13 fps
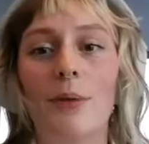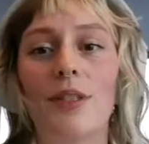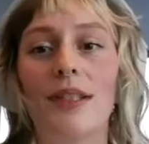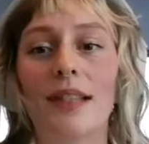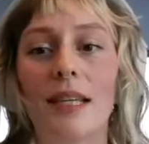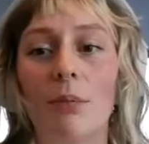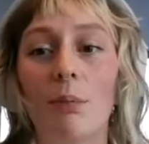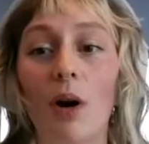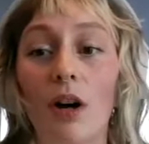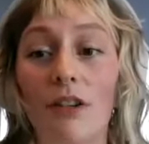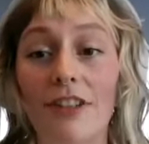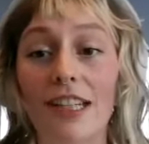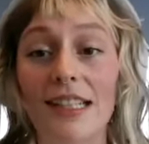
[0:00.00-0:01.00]
it was the
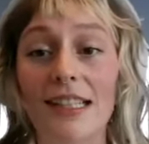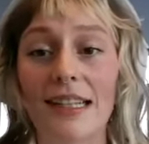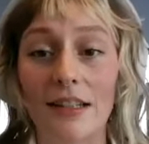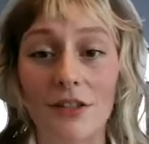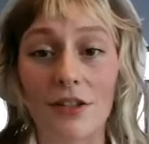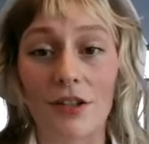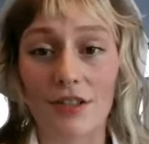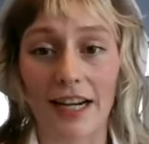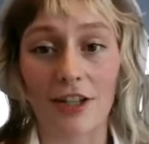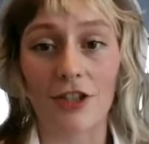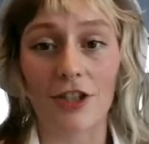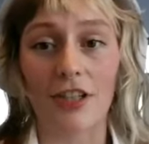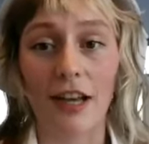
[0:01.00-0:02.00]
perfect
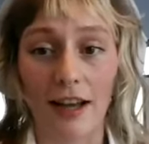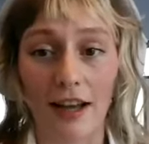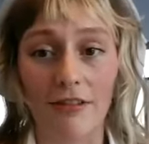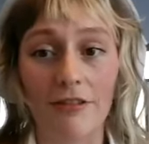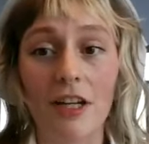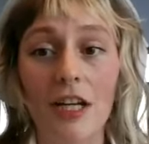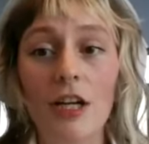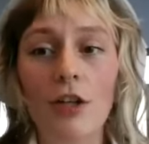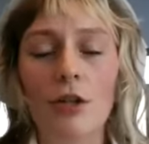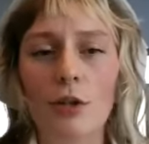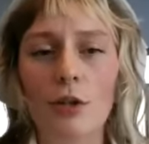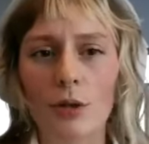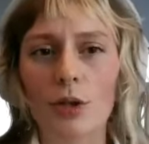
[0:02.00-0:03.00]
intersection of
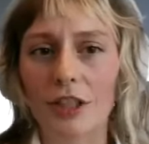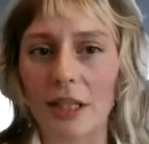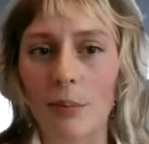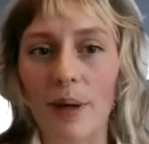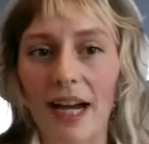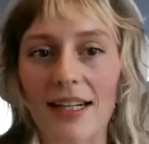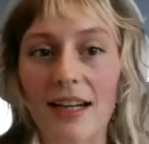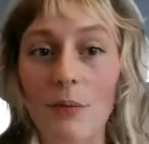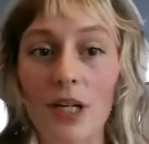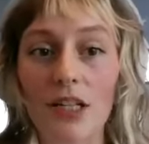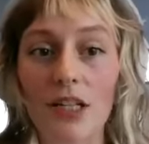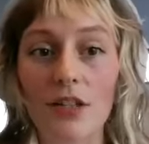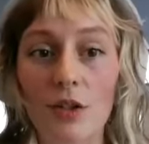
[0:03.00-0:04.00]
the social impact I
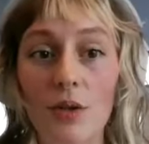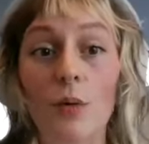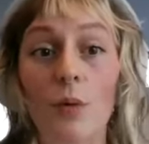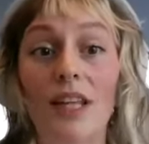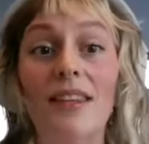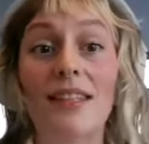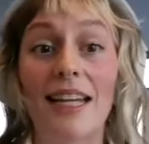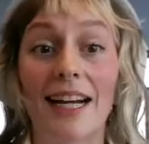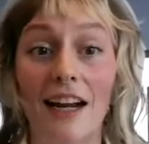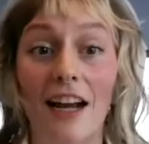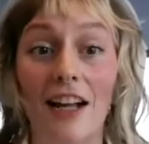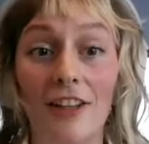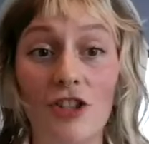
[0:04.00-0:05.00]
wanted to do with
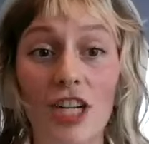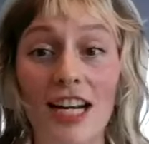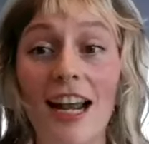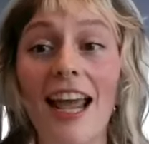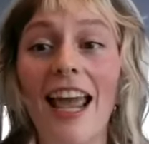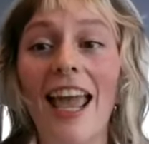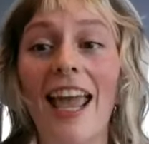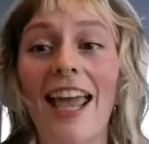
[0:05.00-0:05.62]
technology.